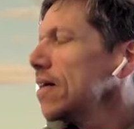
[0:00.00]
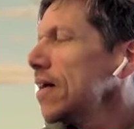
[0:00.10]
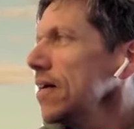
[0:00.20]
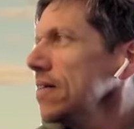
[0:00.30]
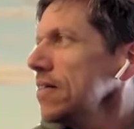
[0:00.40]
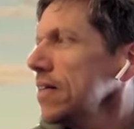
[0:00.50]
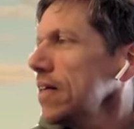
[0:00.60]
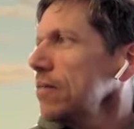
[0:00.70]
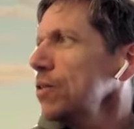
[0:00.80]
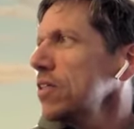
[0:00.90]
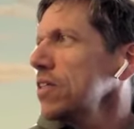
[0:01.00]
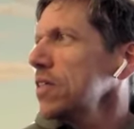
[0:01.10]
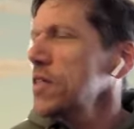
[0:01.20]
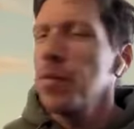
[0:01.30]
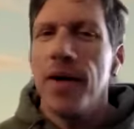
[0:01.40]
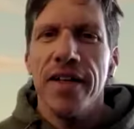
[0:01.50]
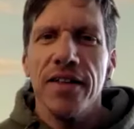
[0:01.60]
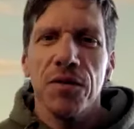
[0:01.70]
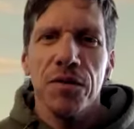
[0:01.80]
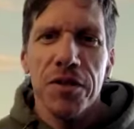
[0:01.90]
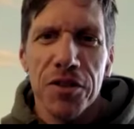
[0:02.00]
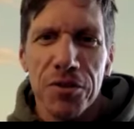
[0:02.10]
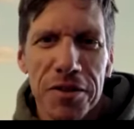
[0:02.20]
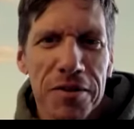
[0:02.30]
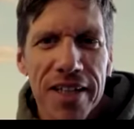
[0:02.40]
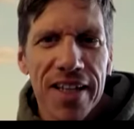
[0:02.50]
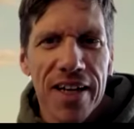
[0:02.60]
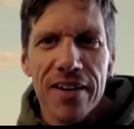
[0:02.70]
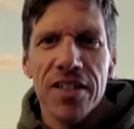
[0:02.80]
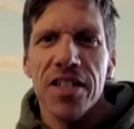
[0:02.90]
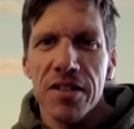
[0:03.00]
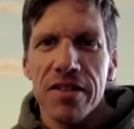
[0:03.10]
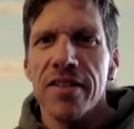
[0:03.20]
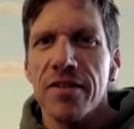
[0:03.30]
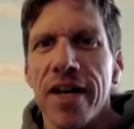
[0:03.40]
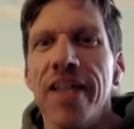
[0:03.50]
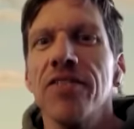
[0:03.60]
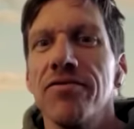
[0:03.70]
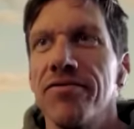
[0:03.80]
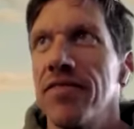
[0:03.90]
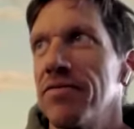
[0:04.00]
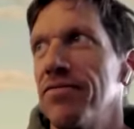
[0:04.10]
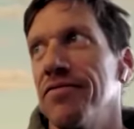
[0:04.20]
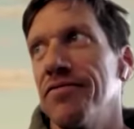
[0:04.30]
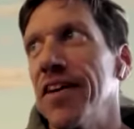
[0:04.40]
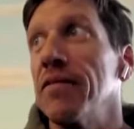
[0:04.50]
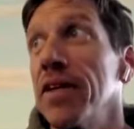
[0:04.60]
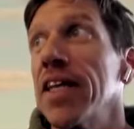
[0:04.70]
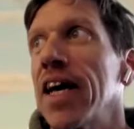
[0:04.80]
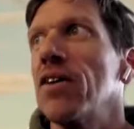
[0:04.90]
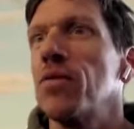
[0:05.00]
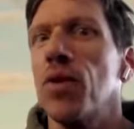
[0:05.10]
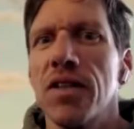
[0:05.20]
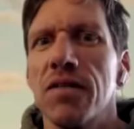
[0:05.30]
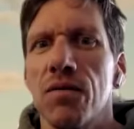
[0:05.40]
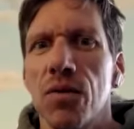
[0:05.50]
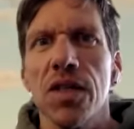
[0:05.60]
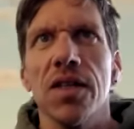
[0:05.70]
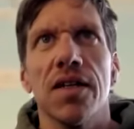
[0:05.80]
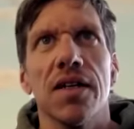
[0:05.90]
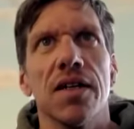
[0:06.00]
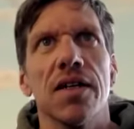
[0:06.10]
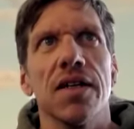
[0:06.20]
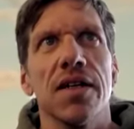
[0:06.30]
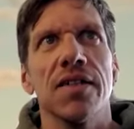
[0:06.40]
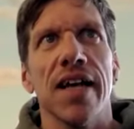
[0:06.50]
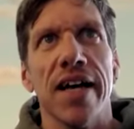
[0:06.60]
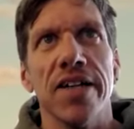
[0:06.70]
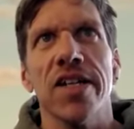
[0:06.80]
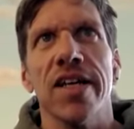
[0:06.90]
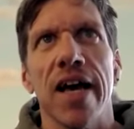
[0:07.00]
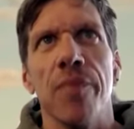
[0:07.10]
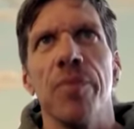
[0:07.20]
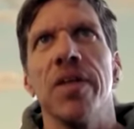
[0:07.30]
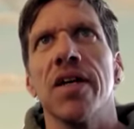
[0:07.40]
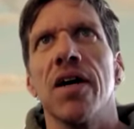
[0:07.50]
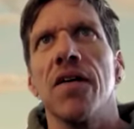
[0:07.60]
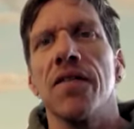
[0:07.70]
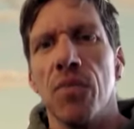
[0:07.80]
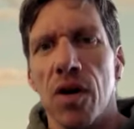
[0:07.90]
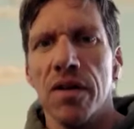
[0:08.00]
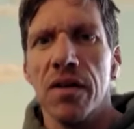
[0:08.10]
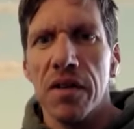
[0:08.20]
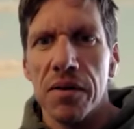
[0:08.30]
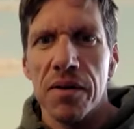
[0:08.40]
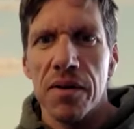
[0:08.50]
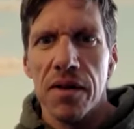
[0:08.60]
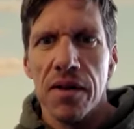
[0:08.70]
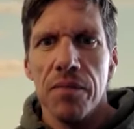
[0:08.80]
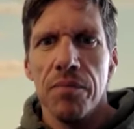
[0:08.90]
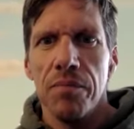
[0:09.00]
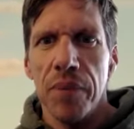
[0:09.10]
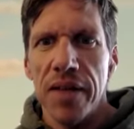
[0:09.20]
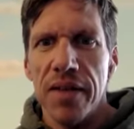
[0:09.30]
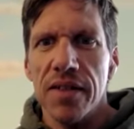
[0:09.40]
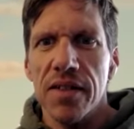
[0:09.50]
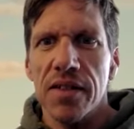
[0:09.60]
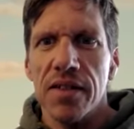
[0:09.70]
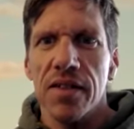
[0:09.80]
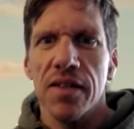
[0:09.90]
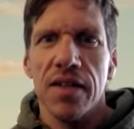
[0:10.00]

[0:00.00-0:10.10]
I think I would just expand on what we are doing right now and just trying to figure really out what is actually happening on the molecular basis